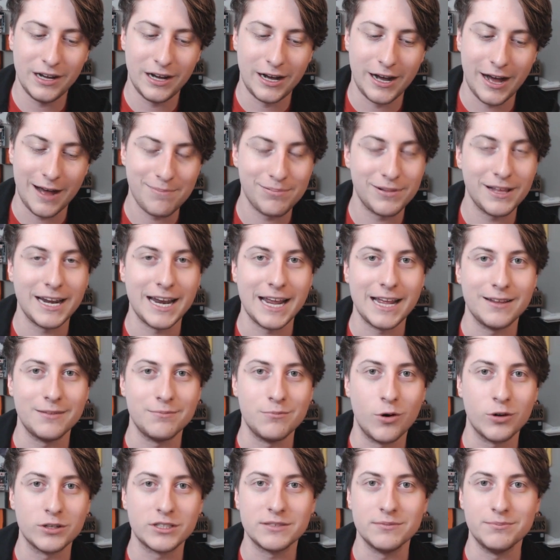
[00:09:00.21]
I played
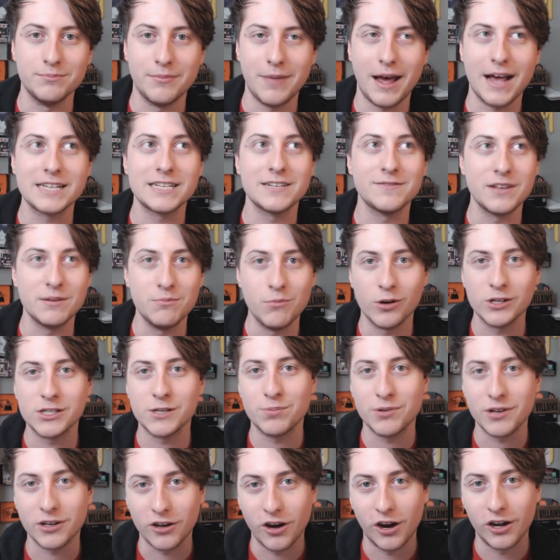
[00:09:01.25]
massively
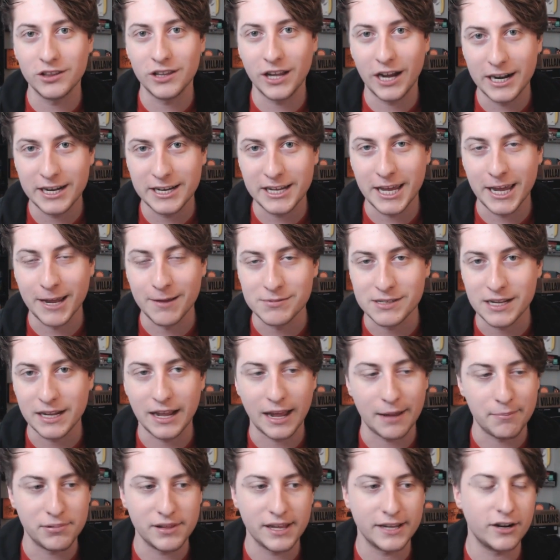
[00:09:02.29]
multiplayer online games.
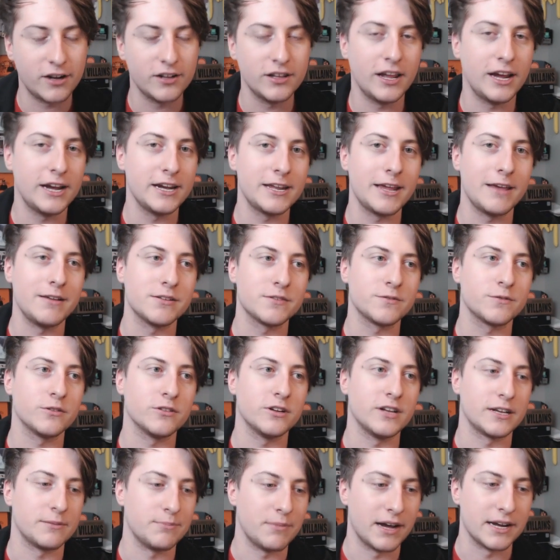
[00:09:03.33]
I played online games
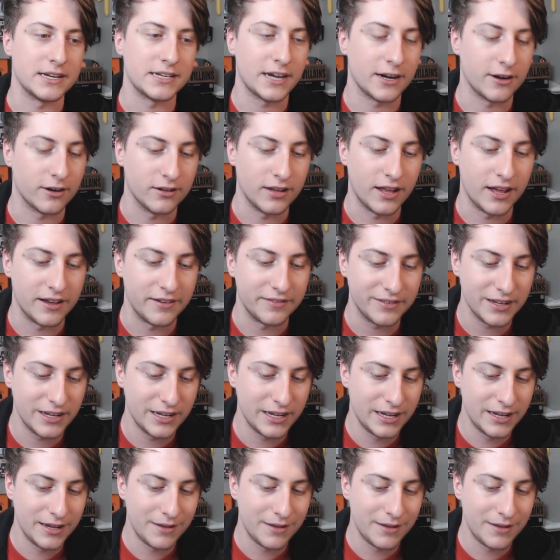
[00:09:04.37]
for like my entire life.